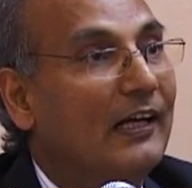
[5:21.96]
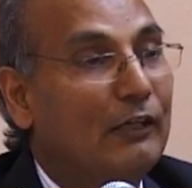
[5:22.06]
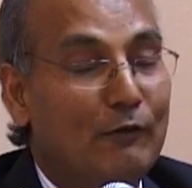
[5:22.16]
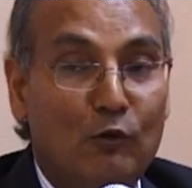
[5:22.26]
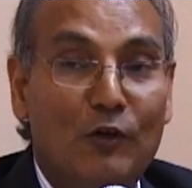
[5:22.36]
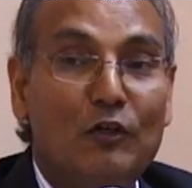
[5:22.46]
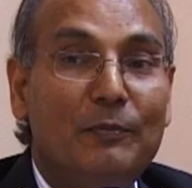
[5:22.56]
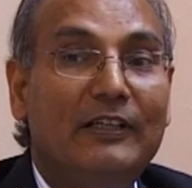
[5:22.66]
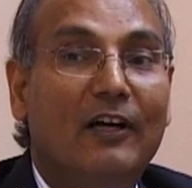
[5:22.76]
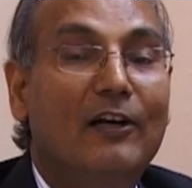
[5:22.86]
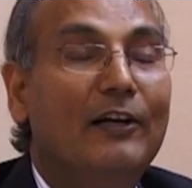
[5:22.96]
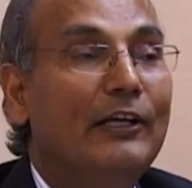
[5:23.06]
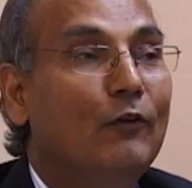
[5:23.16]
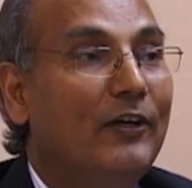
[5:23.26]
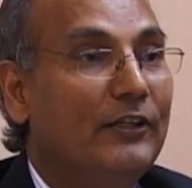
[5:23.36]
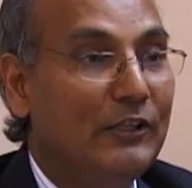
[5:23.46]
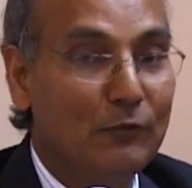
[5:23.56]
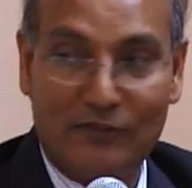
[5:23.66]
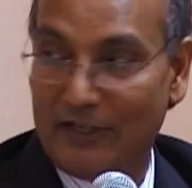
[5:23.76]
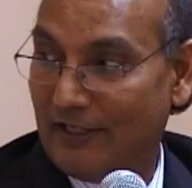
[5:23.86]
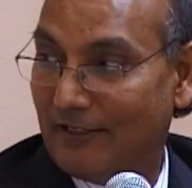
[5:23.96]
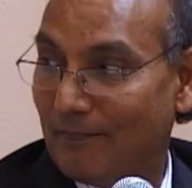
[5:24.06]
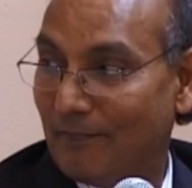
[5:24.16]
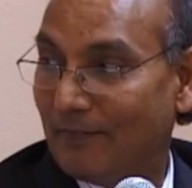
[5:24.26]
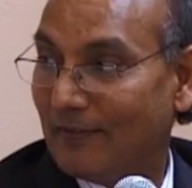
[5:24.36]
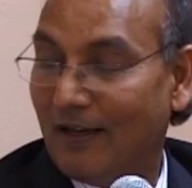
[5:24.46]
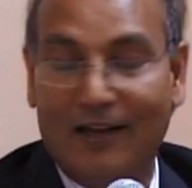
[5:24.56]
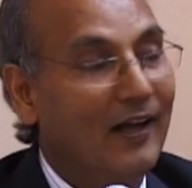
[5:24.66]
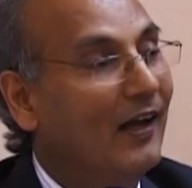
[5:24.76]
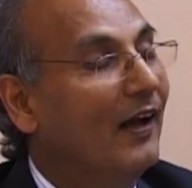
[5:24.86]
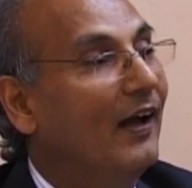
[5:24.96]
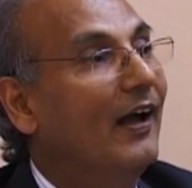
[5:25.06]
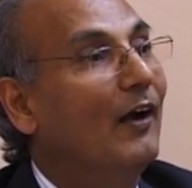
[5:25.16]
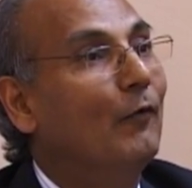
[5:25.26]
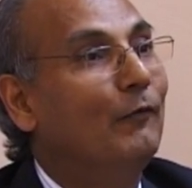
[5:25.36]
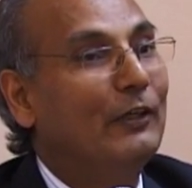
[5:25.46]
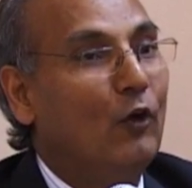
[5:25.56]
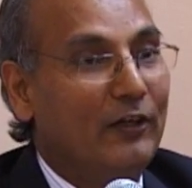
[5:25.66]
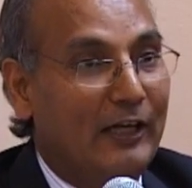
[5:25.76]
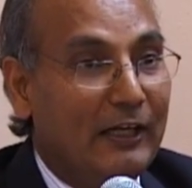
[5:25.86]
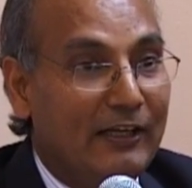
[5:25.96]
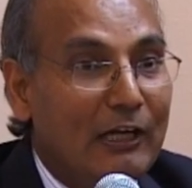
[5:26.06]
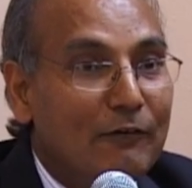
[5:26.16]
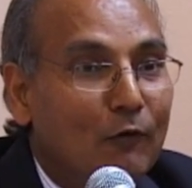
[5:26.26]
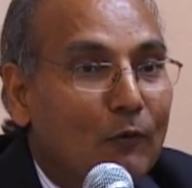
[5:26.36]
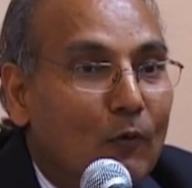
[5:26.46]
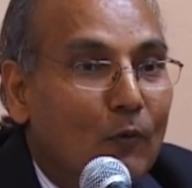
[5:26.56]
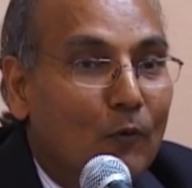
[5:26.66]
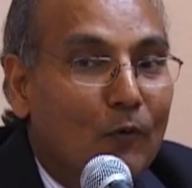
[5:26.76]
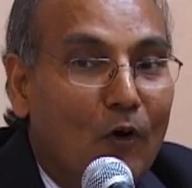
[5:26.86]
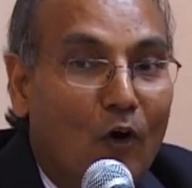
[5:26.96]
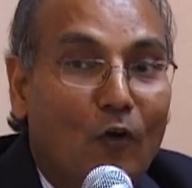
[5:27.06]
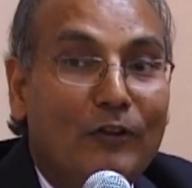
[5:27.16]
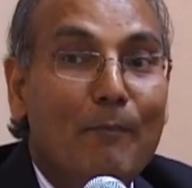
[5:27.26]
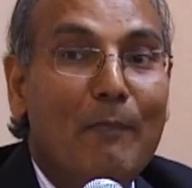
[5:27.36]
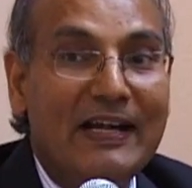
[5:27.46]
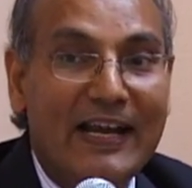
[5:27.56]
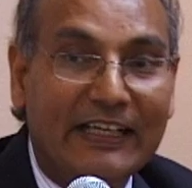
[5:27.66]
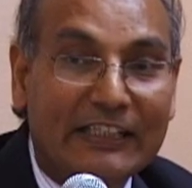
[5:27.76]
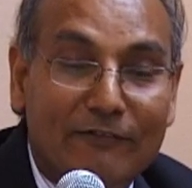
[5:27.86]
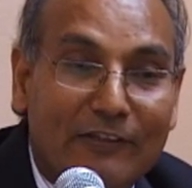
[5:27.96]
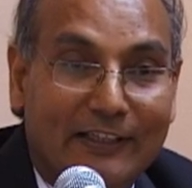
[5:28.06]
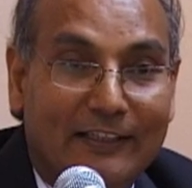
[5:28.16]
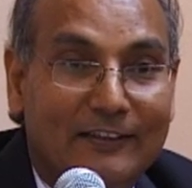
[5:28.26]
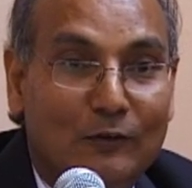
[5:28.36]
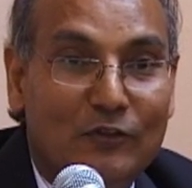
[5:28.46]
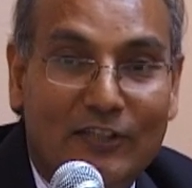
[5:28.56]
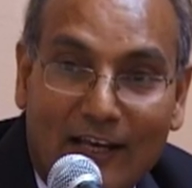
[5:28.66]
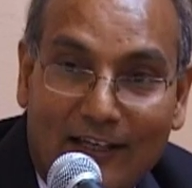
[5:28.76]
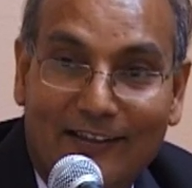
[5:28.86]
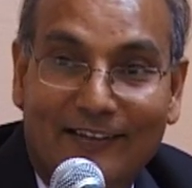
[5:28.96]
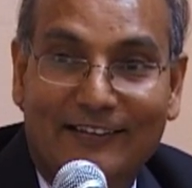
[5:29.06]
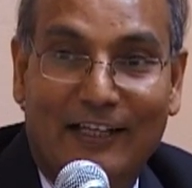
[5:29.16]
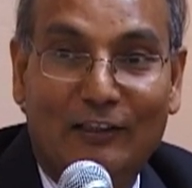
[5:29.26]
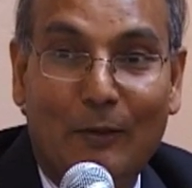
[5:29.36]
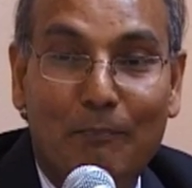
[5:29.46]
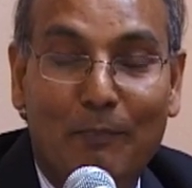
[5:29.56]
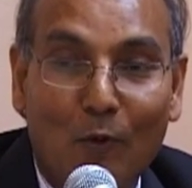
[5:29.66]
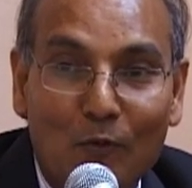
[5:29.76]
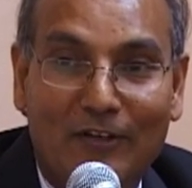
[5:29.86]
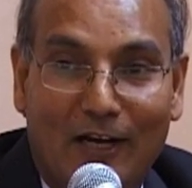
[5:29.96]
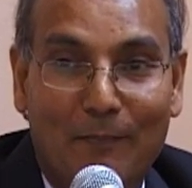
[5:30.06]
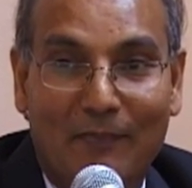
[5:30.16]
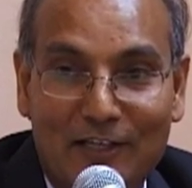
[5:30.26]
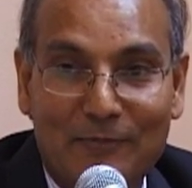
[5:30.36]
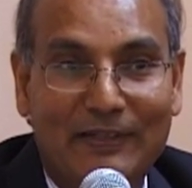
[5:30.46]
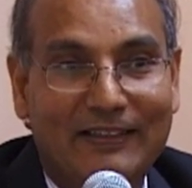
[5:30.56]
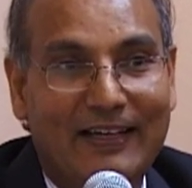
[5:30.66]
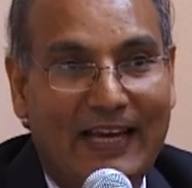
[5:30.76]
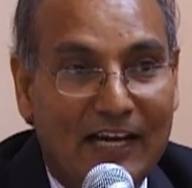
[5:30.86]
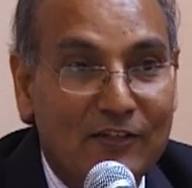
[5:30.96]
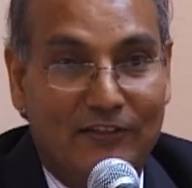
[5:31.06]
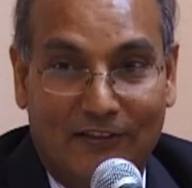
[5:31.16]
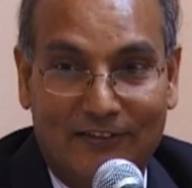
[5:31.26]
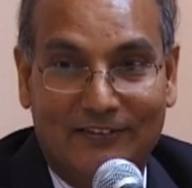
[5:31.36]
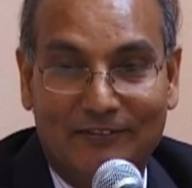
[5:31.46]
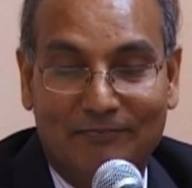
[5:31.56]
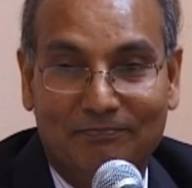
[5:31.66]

It was going to be occurring on a Tuesday. We got a telephone call on the Monday evening to say that the program has been cancelled.